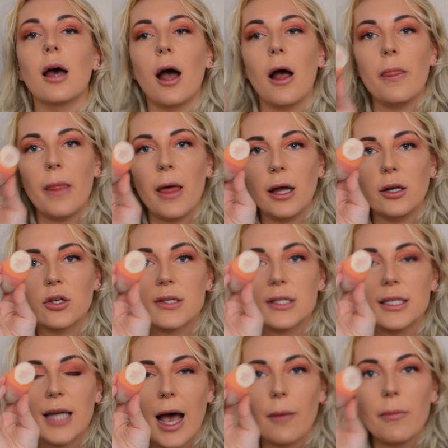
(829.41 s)
And then just
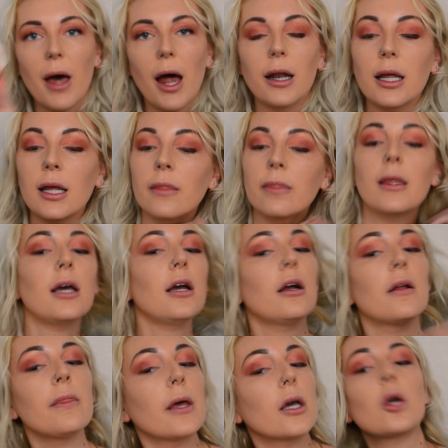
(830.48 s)
dab that in there
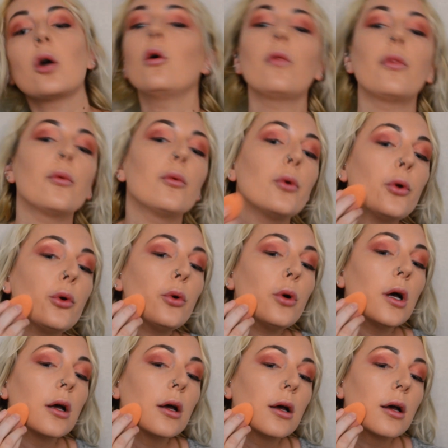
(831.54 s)
and then go through
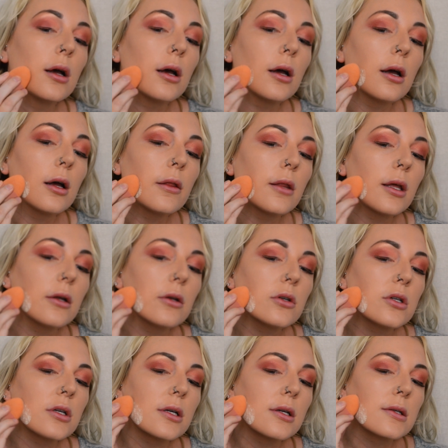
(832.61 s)
and then
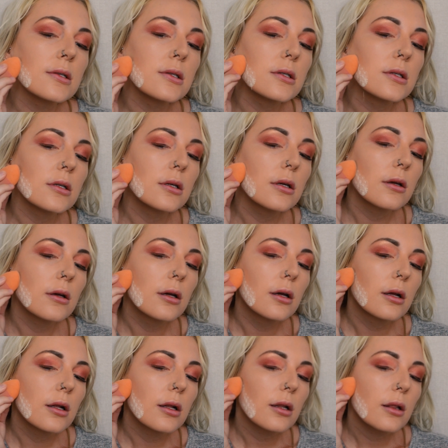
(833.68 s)
just
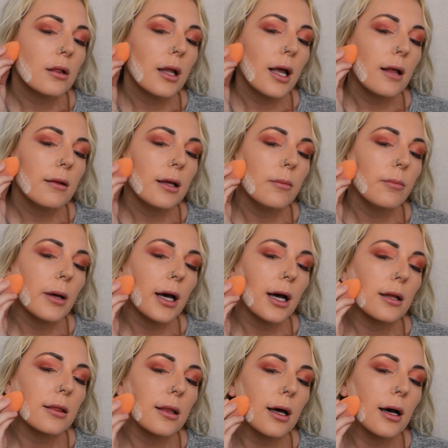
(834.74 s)
lightly
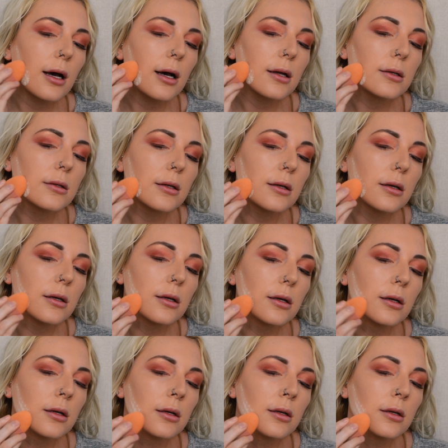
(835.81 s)
pat that
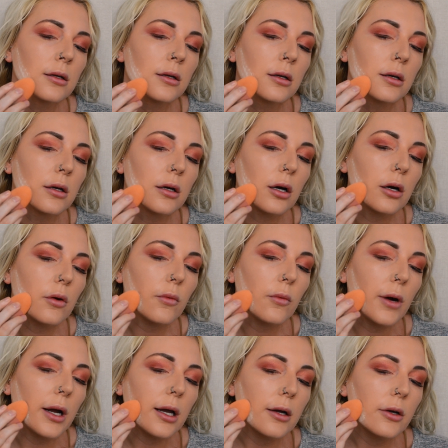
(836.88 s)

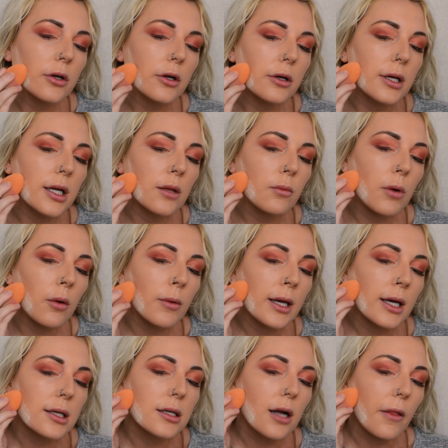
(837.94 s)
right underneath where we
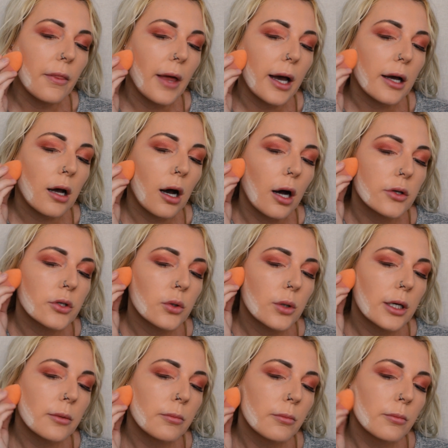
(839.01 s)
had done that
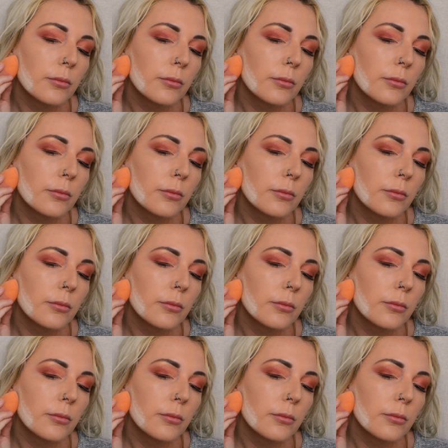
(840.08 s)
contour.